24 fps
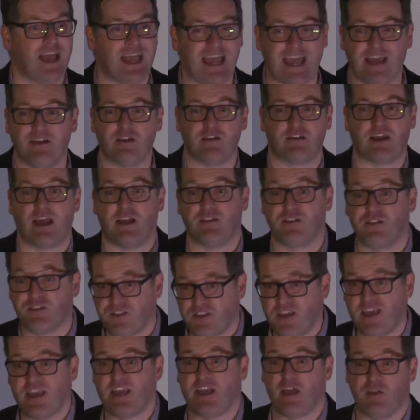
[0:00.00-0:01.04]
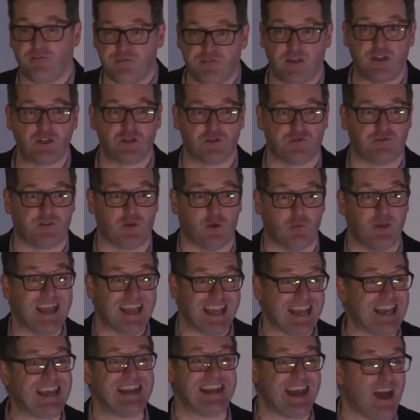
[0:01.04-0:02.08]
edit, and see a feature film
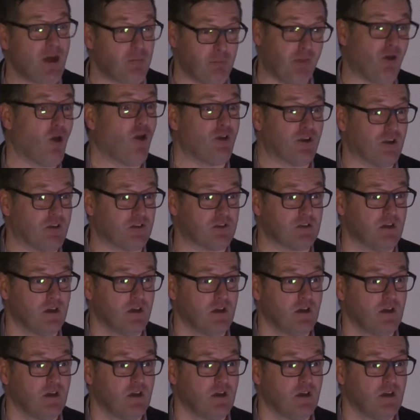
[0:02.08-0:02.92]
in our pocket.